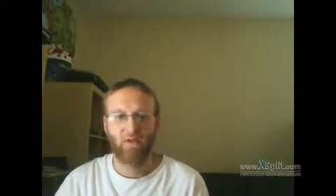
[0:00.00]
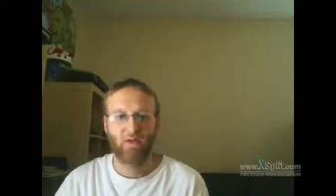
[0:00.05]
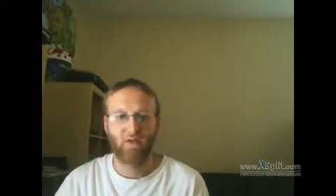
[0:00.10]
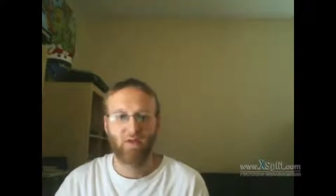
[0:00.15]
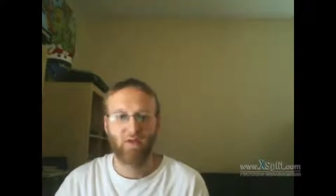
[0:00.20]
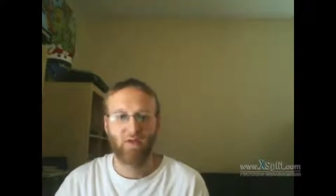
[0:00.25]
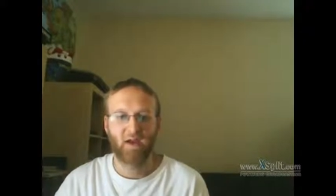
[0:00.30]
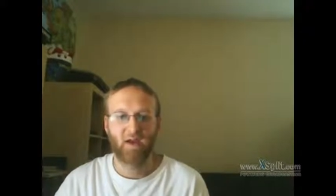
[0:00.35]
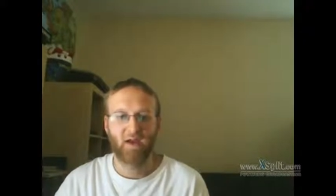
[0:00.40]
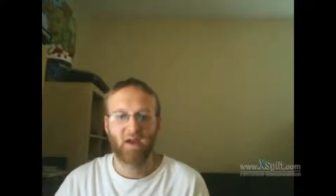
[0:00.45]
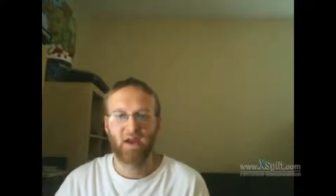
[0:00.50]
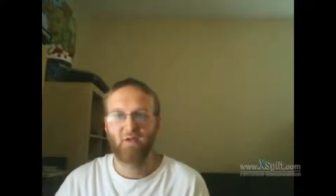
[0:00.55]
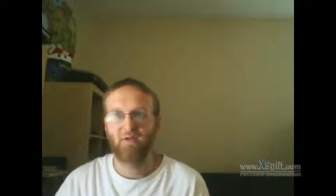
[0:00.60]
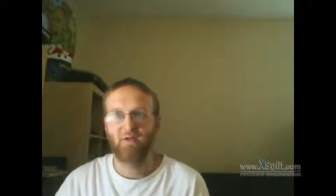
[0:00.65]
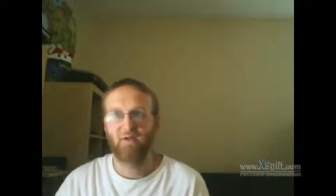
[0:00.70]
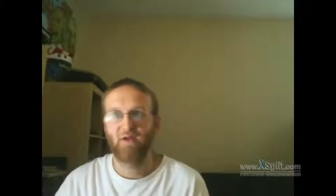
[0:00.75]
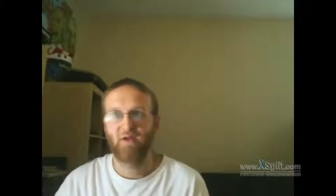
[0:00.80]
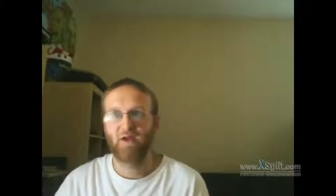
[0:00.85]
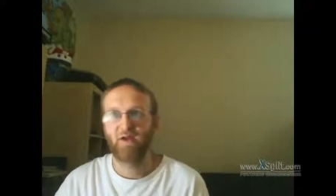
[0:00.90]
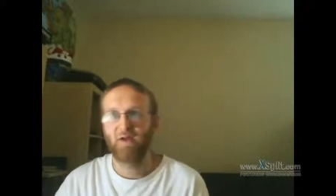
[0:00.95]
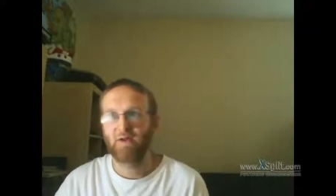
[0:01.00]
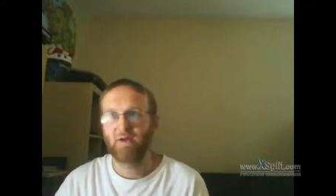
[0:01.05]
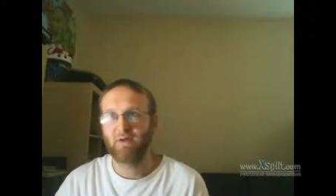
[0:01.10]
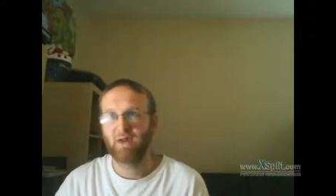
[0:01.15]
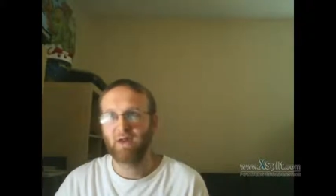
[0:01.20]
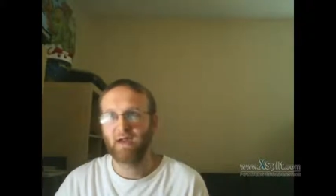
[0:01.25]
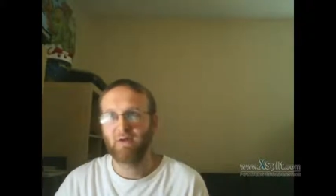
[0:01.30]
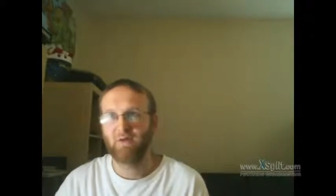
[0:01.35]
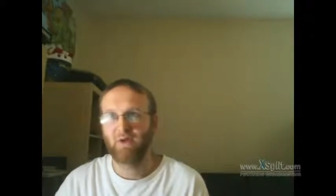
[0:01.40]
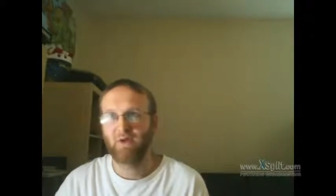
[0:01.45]
No
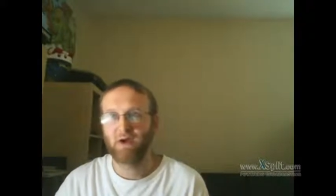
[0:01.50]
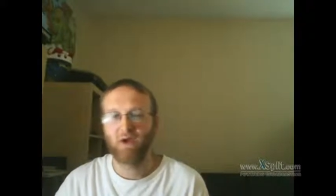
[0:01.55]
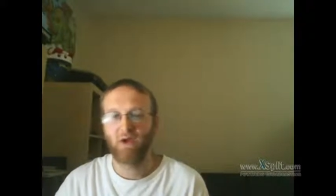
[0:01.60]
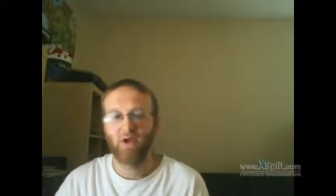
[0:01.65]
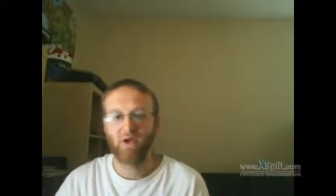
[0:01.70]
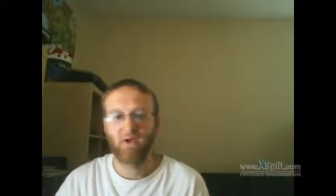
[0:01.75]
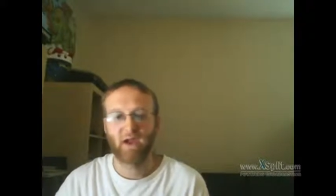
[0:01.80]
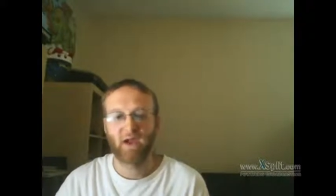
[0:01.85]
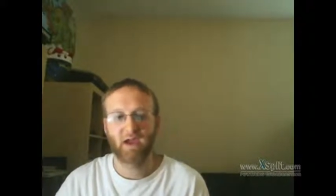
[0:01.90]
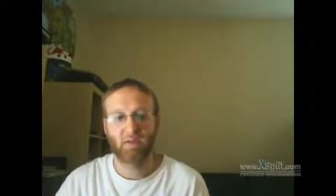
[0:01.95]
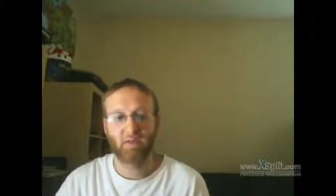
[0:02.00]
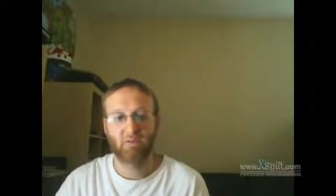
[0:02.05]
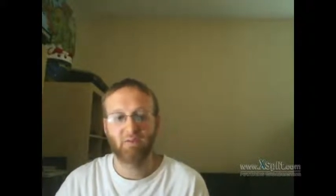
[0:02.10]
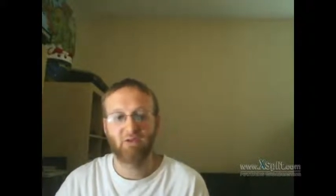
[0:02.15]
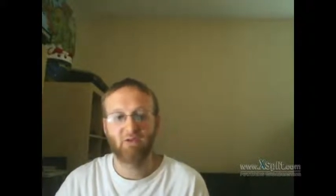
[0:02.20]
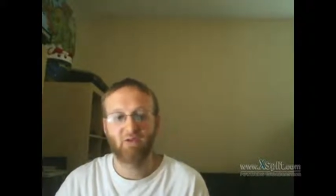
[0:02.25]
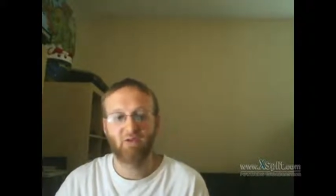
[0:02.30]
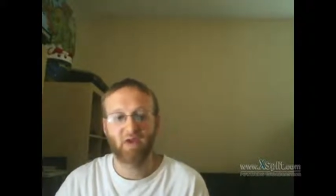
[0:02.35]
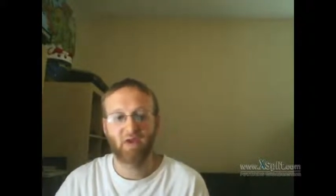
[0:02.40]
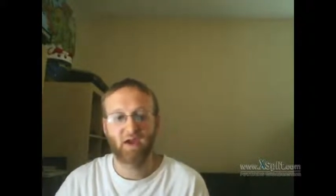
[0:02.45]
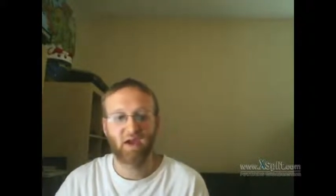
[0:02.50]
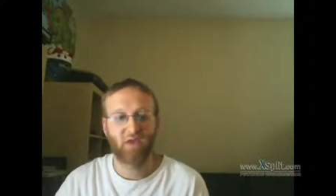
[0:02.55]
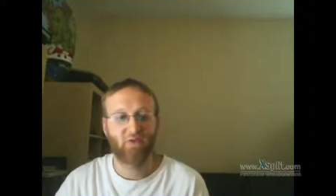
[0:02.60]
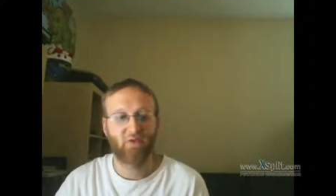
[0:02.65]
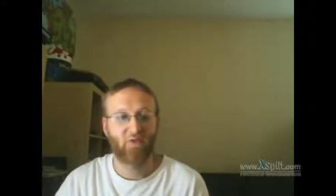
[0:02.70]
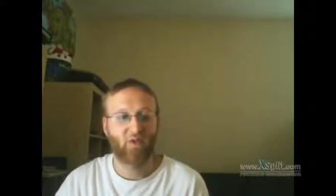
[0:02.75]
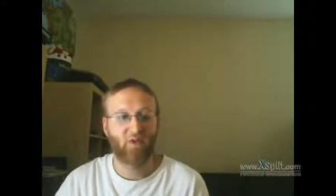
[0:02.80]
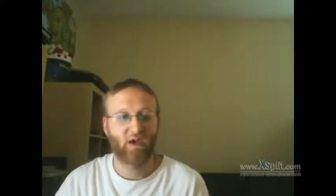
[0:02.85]
game, just a case.